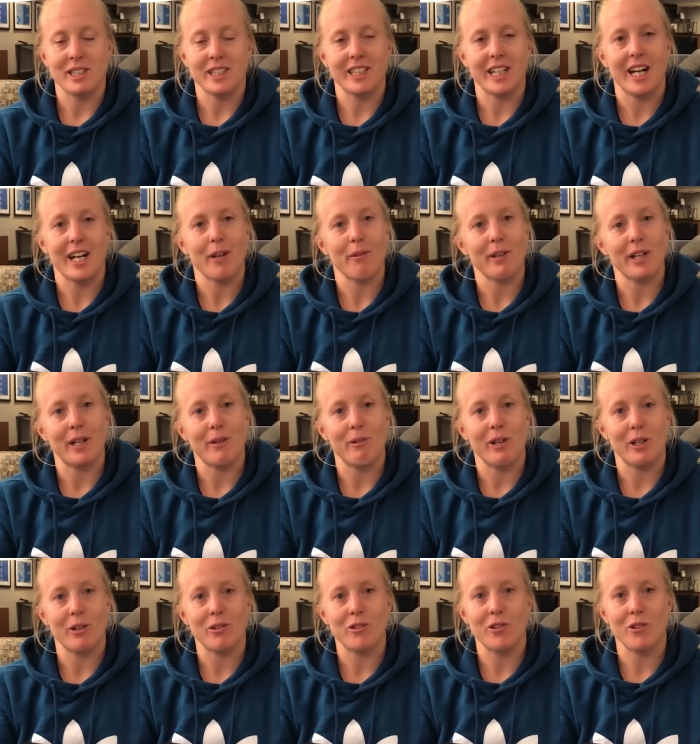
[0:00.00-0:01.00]
started, we had
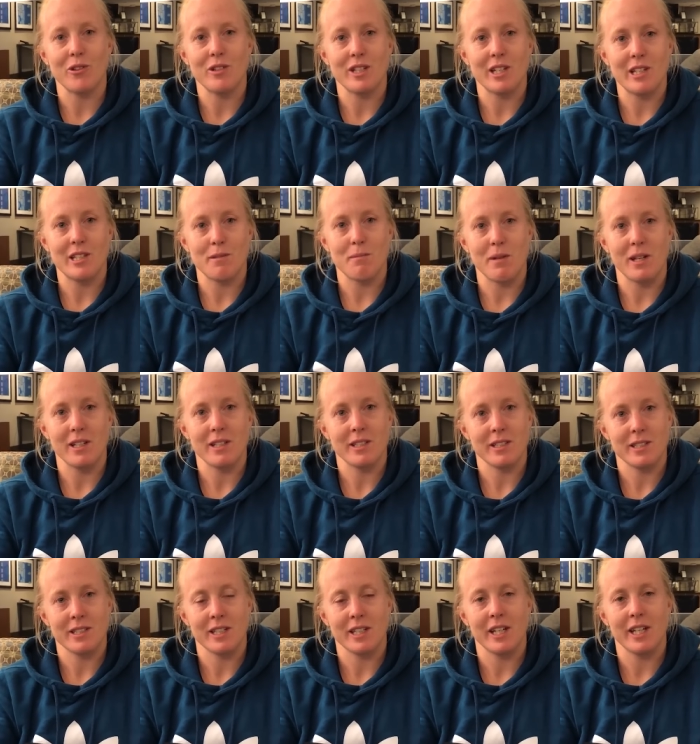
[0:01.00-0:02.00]
one or two Test
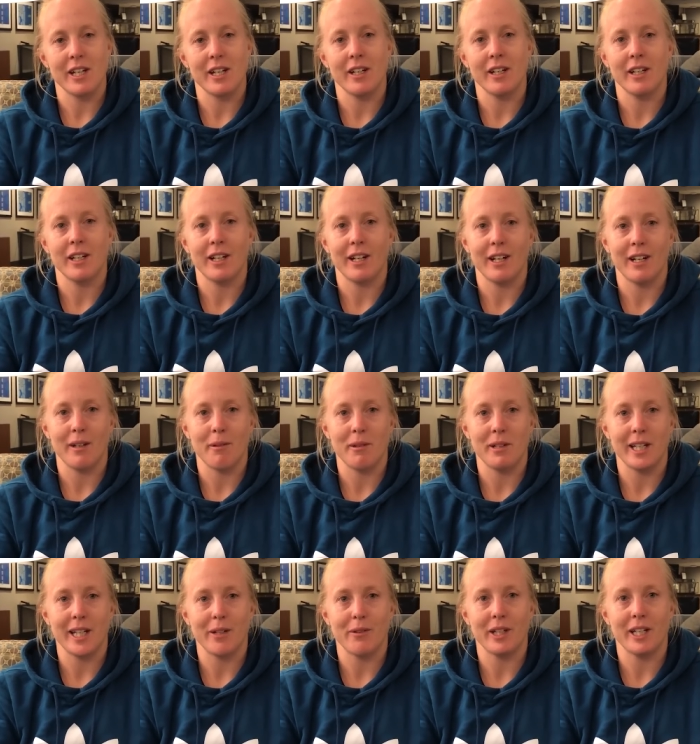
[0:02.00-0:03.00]
matches a year, um, and
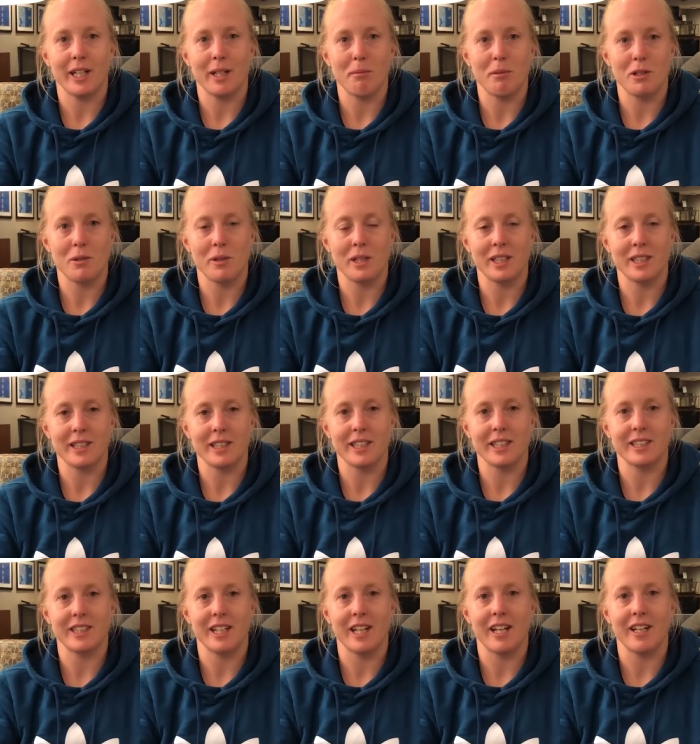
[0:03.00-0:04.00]
now we're getting between
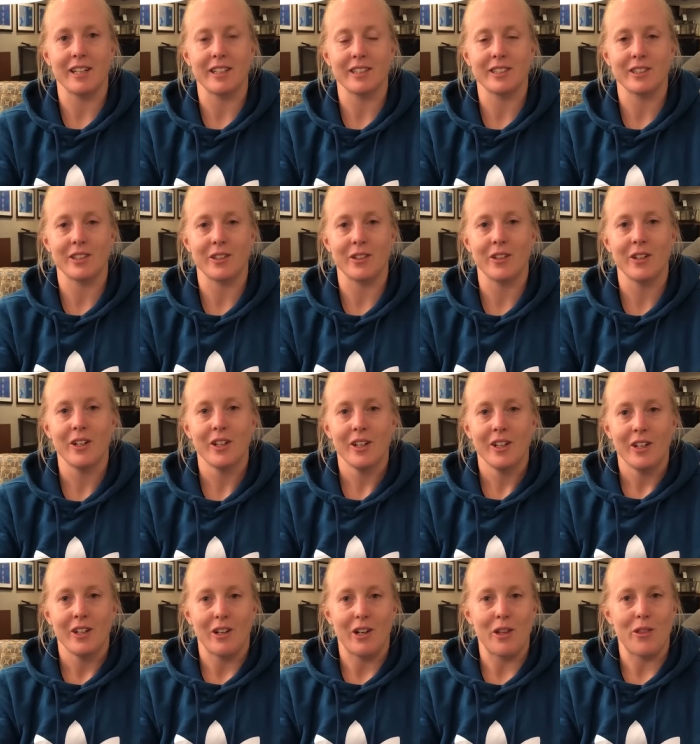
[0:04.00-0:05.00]
six and eight. So
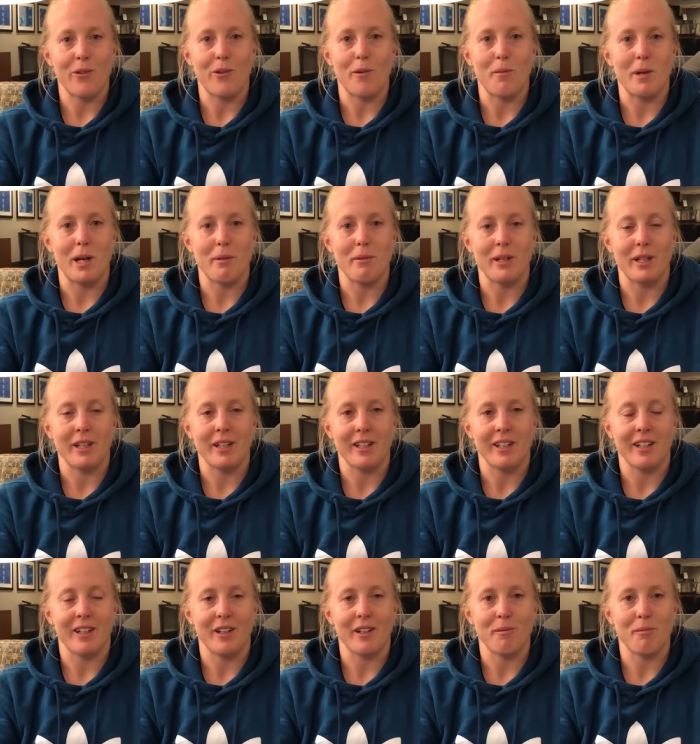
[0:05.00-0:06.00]
I thought maybe,
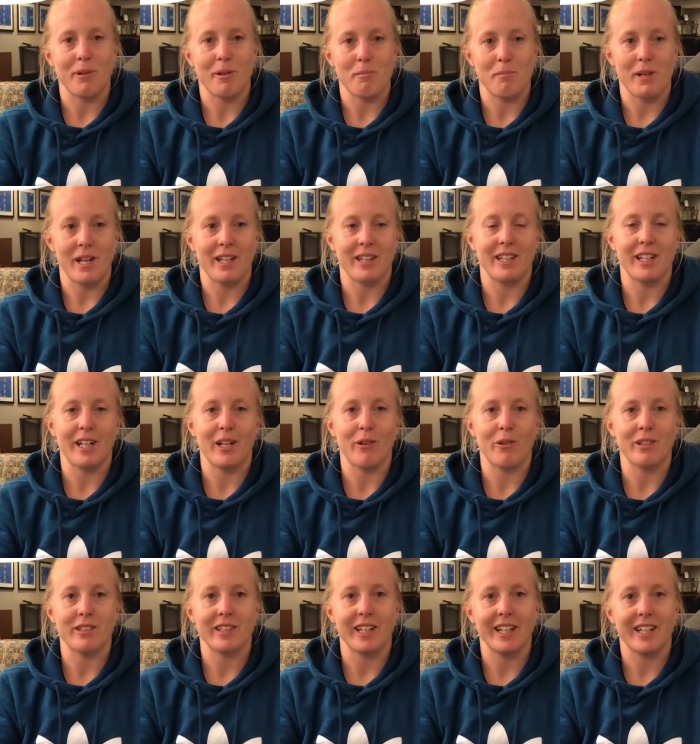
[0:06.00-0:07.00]
you know, back then it
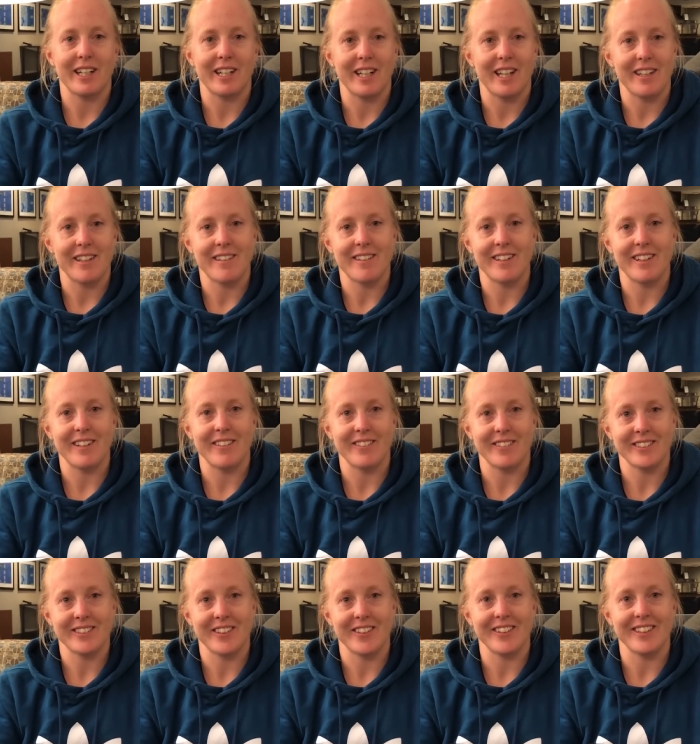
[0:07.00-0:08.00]
would take another ten or
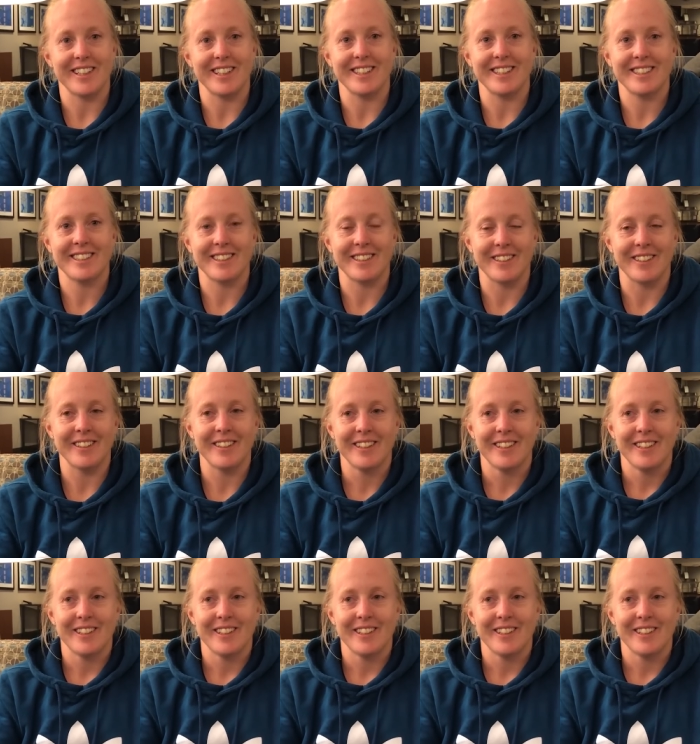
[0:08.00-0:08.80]
so years. So